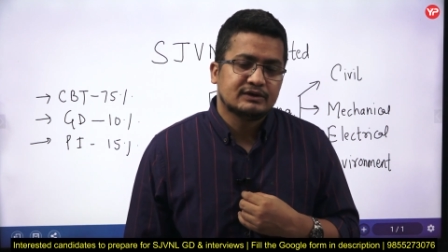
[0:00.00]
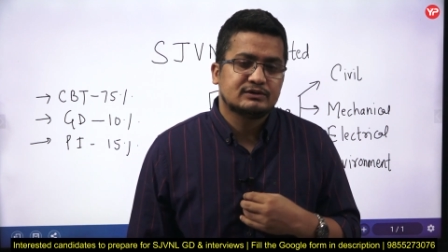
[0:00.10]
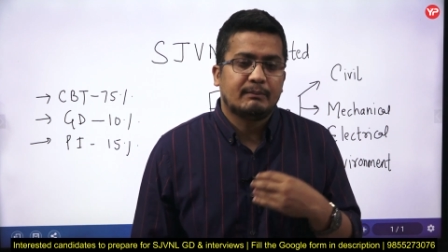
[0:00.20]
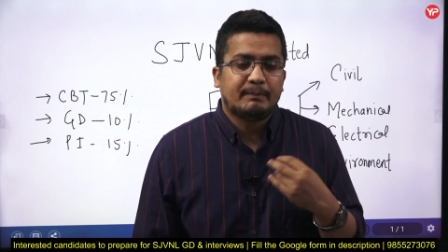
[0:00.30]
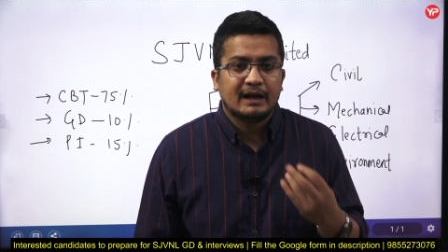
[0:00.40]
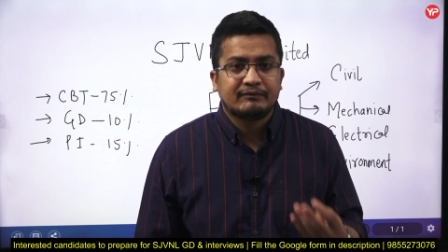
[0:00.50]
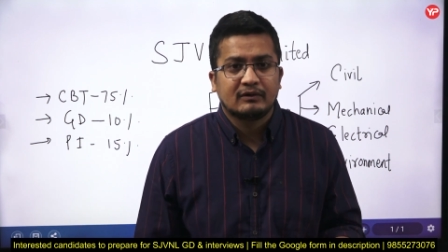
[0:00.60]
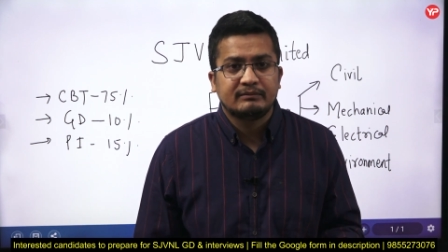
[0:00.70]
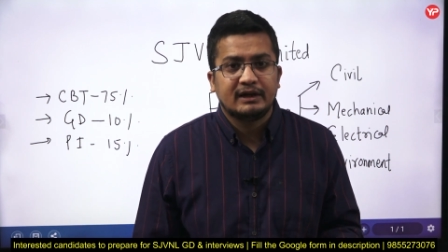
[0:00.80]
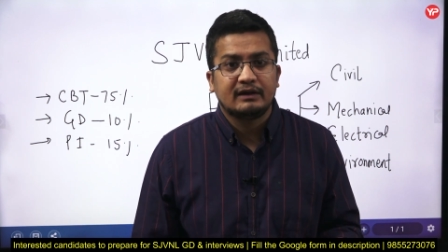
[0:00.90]
So apart
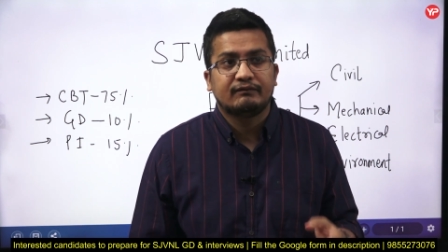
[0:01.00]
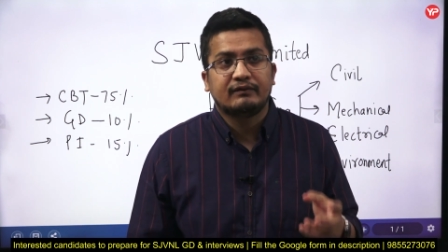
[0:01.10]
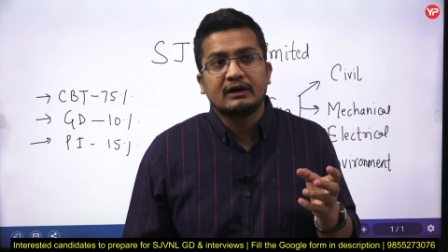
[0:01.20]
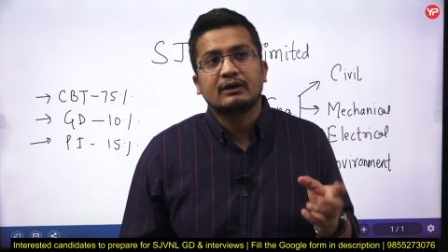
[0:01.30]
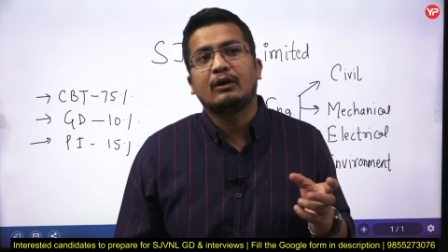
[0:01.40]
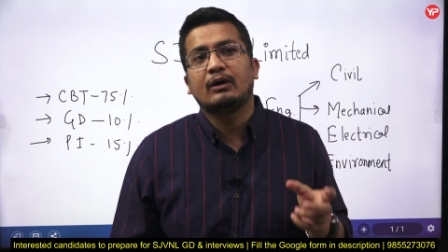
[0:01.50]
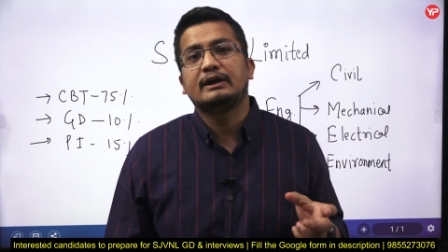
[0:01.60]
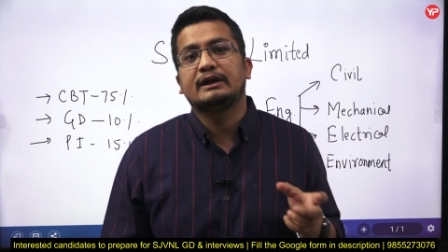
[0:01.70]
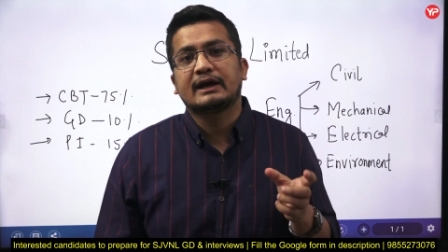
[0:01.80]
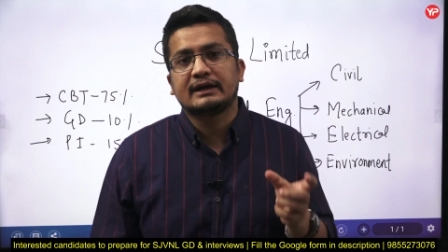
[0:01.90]
from that, what
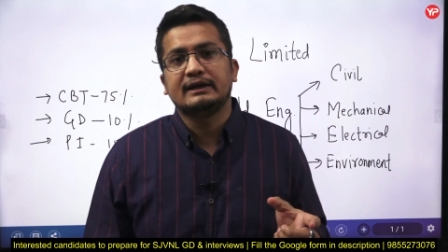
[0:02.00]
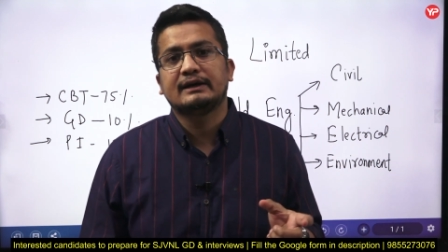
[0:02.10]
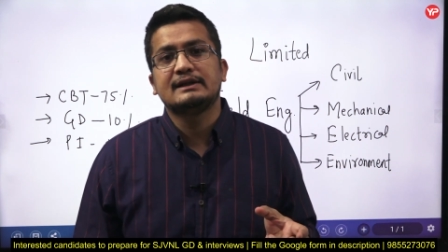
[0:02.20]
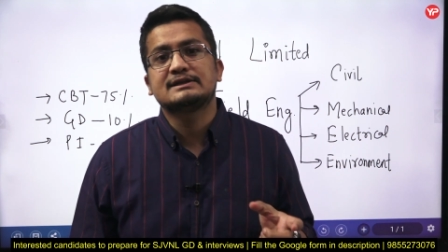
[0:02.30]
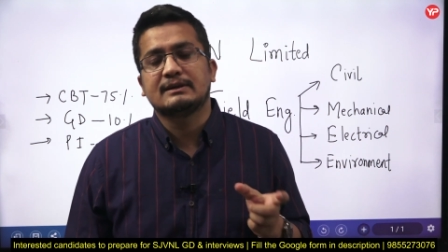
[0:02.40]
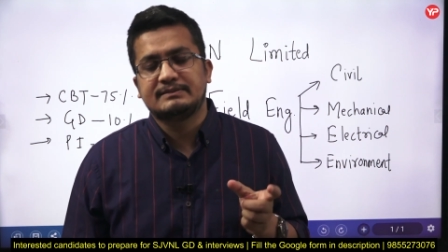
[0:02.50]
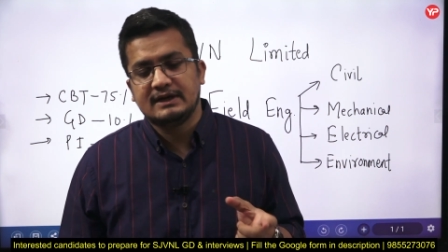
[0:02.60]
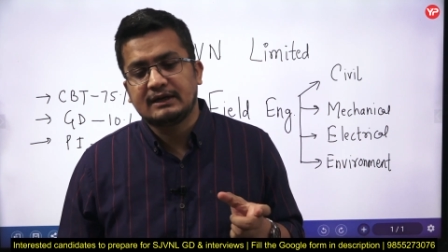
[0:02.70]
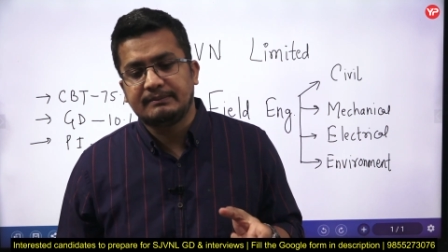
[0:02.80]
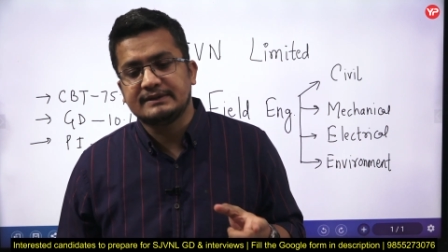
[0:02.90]
all technical
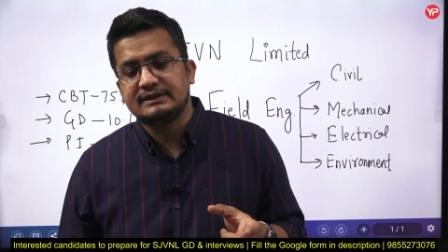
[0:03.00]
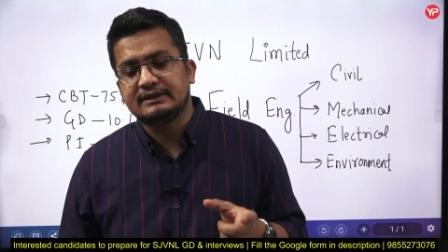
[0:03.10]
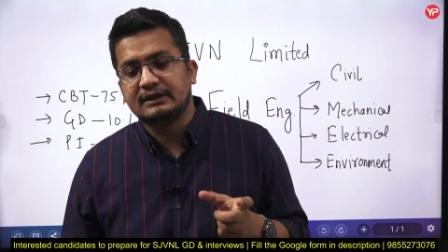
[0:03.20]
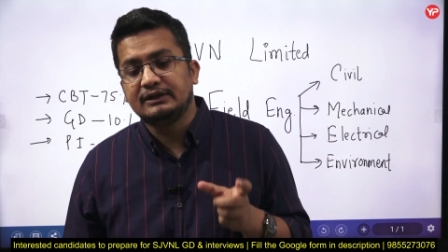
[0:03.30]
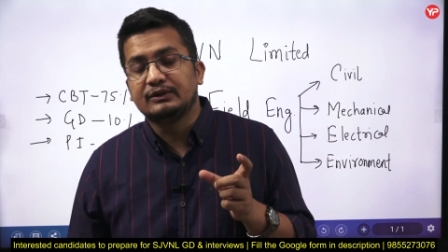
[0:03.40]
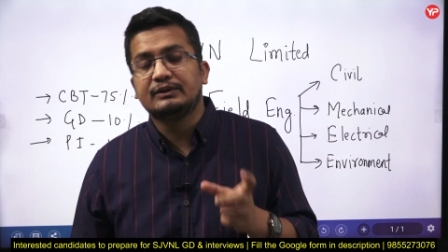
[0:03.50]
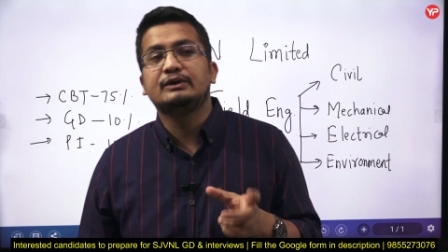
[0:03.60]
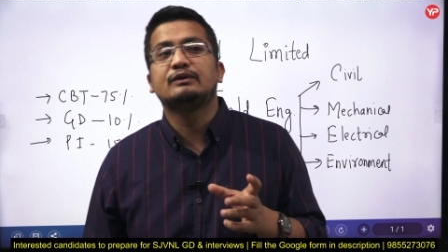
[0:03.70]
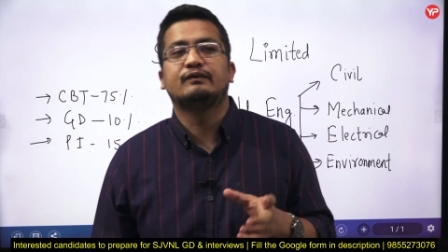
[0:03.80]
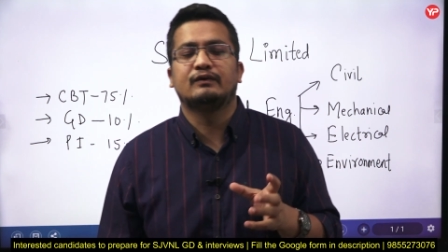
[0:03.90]
subject basically you
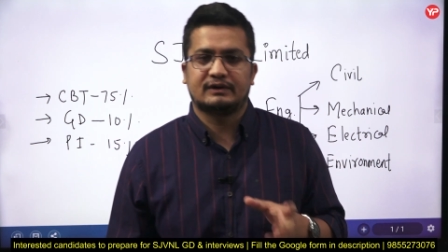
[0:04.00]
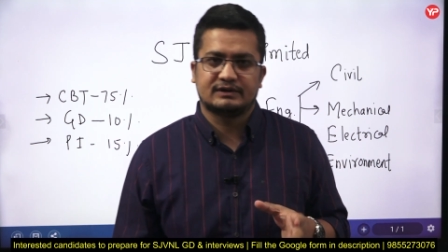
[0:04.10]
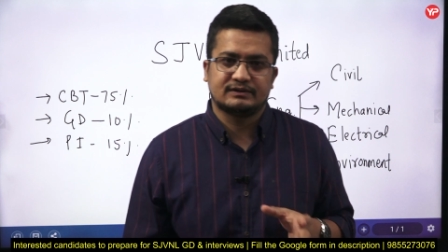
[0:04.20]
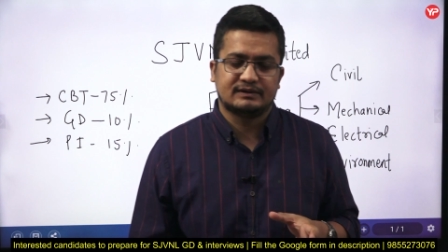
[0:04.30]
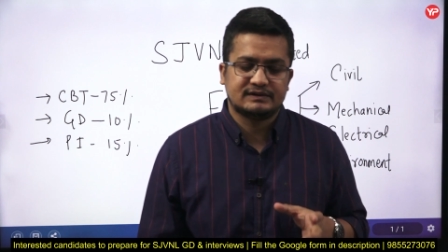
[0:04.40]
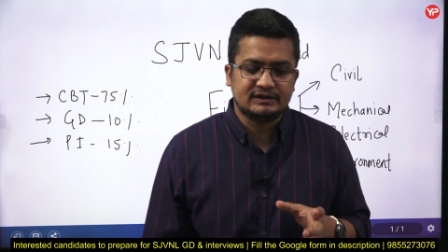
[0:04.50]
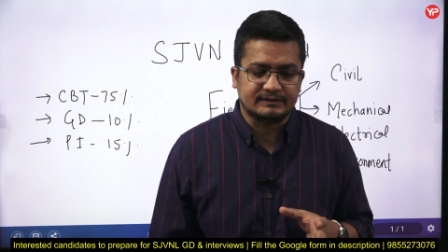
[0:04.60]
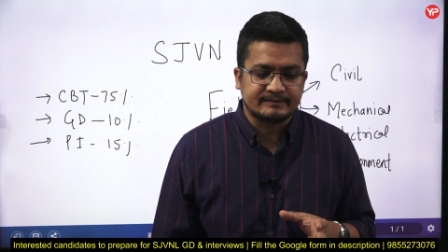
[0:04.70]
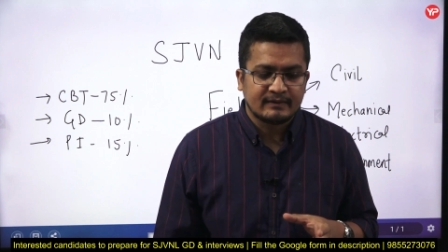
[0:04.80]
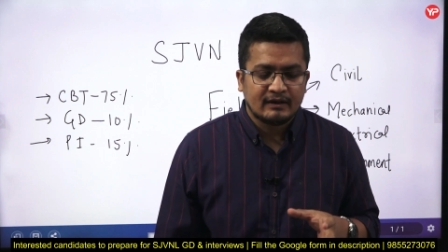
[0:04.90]
need to focus on. See,